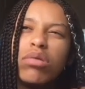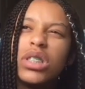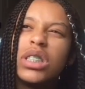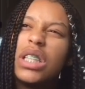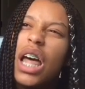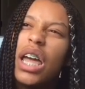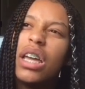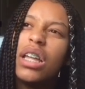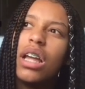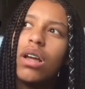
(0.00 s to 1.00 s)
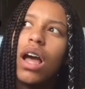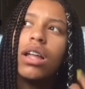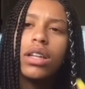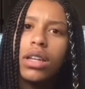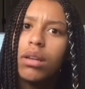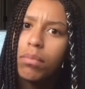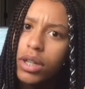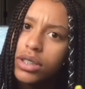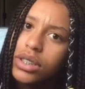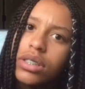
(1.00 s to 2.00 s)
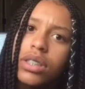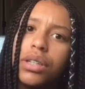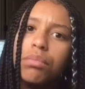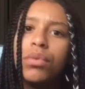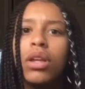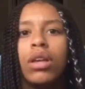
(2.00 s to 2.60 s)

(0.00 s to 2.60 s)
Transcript: I was just like, I need an emergency kit.